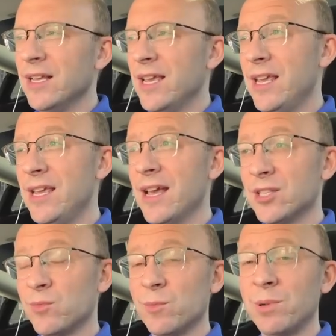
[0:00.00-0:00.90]
He
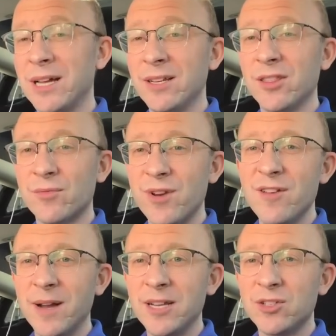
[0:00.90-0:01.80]
has replied to three of
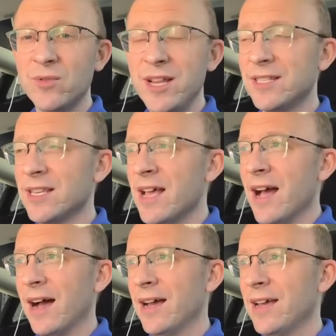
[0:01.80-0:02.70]
my tweets.
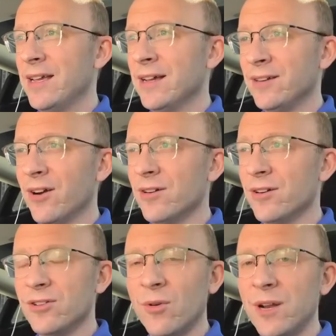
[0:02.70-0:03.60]
I
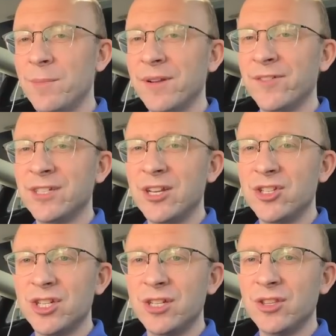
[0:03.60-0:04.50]
garnered quite a bit of
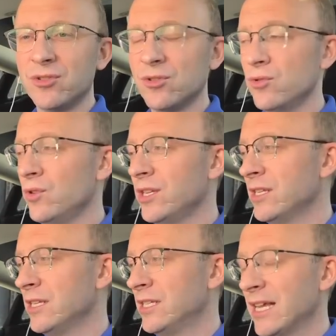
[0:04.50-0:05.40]
attention through
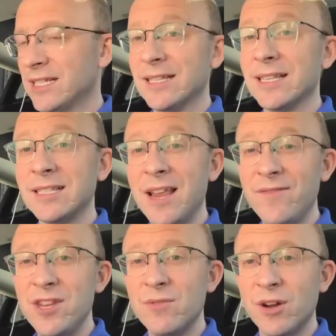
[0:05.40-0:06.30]
testing the
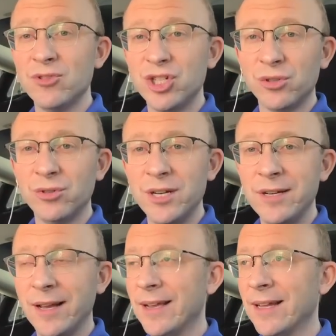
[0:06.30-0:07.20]
safety around children.
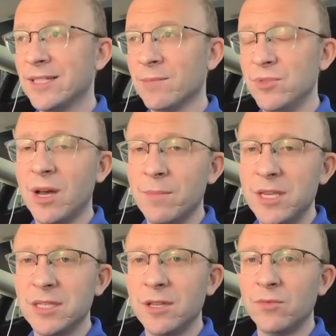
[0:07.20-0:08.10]
I had some
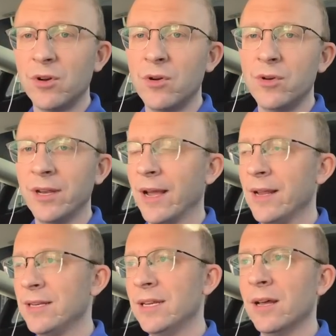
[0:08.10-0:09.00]
dummies in the road, and I
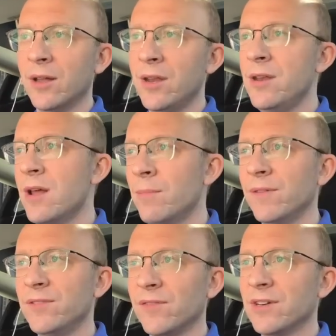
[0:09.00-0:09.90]
did a number
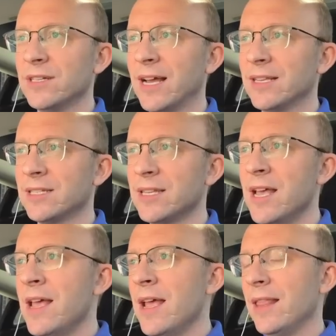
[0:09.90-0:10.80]
of different tests.
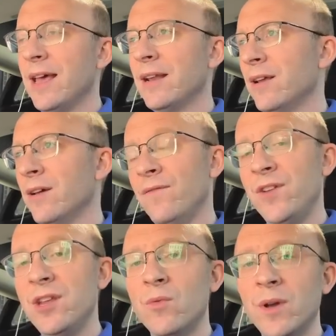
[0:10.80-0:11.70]
That
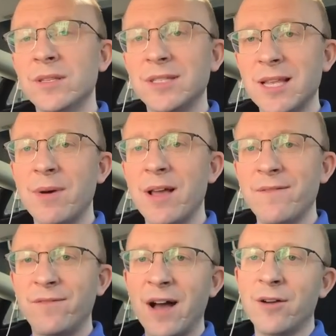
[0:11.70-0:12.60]
video went semi
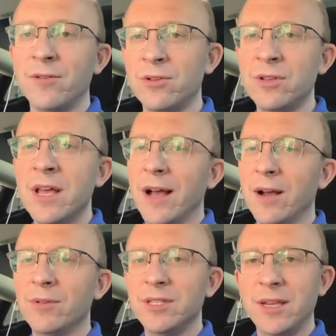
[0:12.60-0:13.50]
viral. I
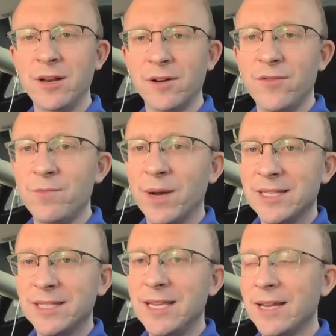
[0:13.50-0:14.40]
was interviewed by
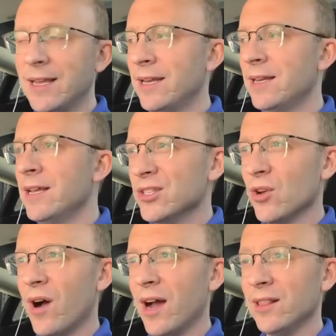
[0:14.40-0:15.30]
CNN,
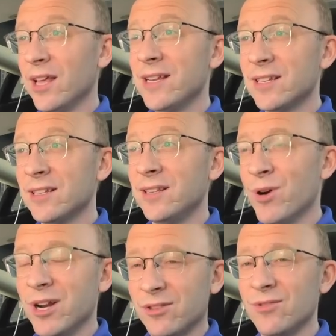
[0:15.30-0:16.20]
so I like to
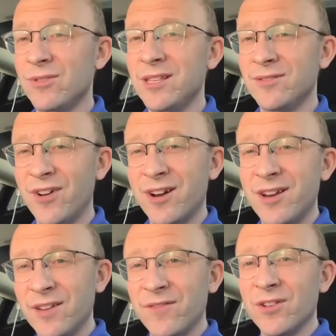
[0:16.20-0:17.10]
put it through these very
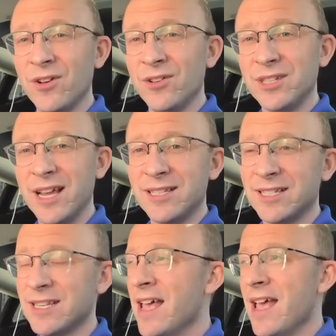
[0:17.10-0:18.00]
difficult
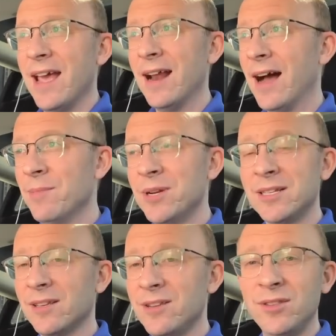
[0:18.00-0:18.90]
tests. And I'm going to
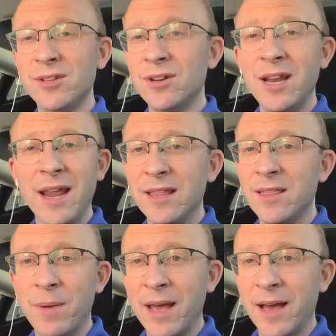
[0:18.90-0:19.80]
tell you the good and the
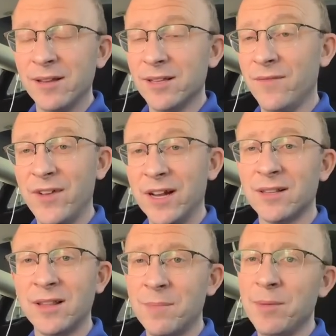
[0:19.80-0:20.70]
bad. In fact, a
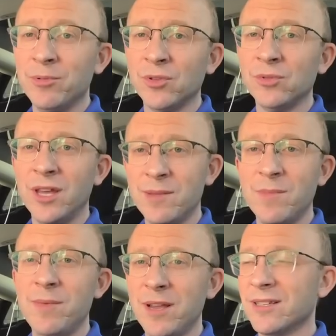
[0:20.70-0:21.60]
lot of people don't like me
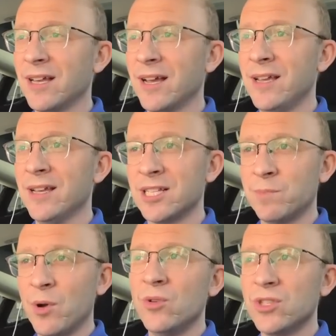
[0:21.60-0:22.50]
because I
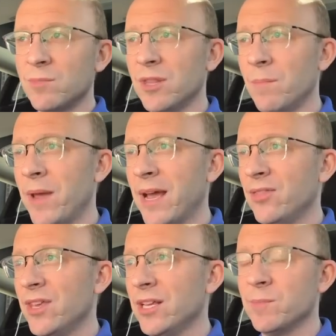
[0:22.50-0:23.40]
expose some of the bad
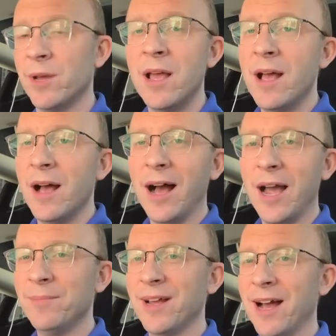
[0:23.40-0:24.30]
things, but
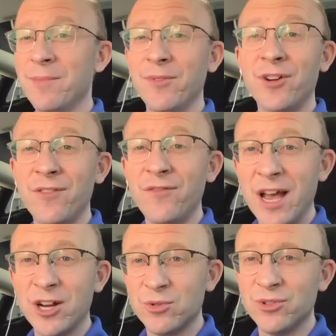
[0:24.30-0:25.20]
I'm I'm a very
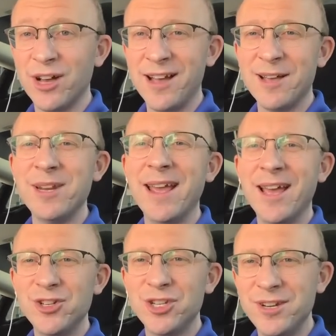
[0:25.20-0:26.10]
factual guy. I'm an
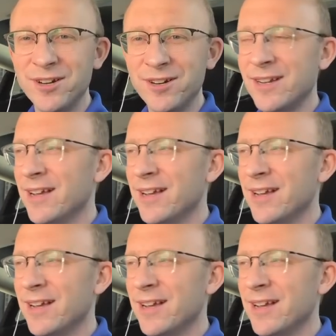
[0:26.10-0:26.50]
engineer.